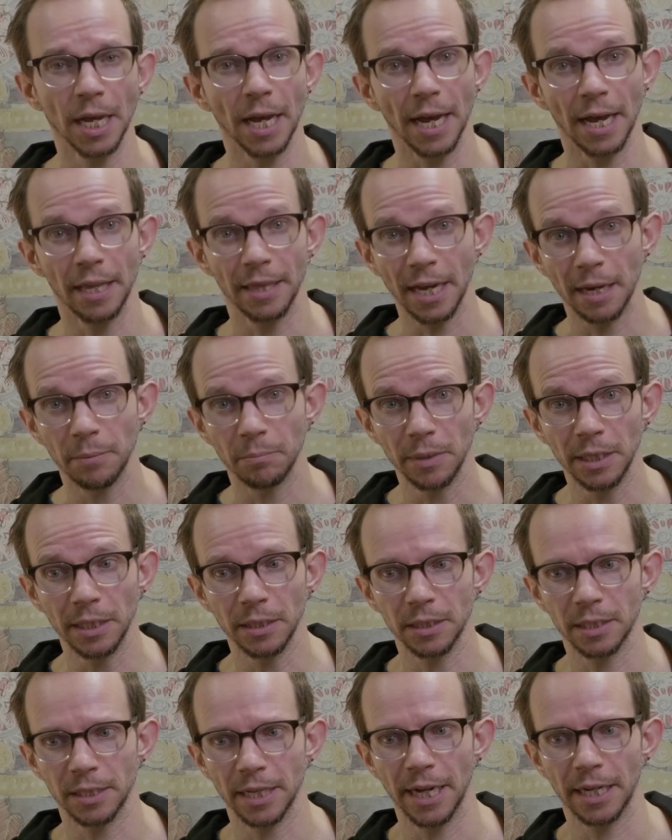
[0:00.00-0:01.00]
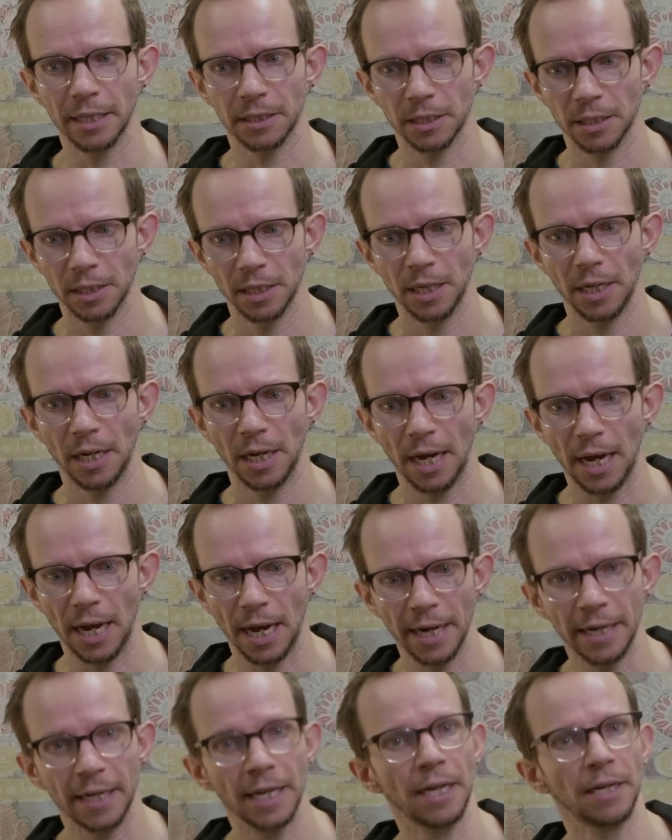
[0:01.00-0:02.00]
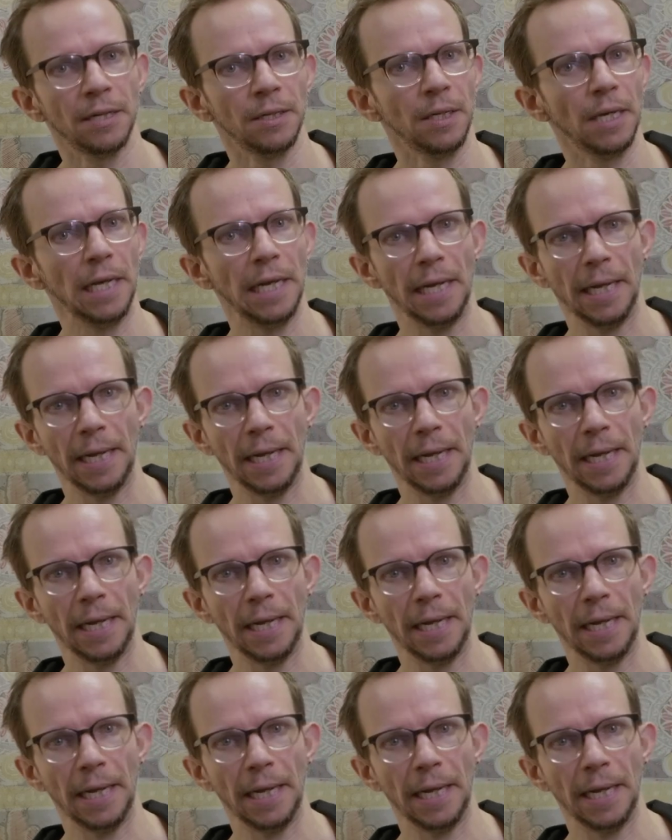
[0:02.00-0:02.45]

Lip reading: And that means that I can